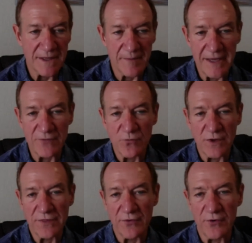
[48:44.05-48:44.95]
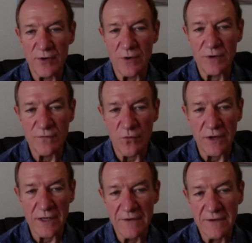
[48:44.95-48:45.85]
I'm hitting 130 to
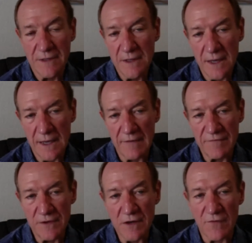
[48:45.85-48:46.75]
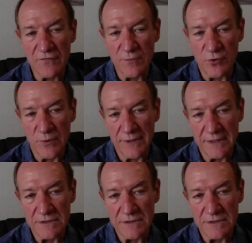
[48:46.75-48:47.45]
140, and I feel comfortable with it.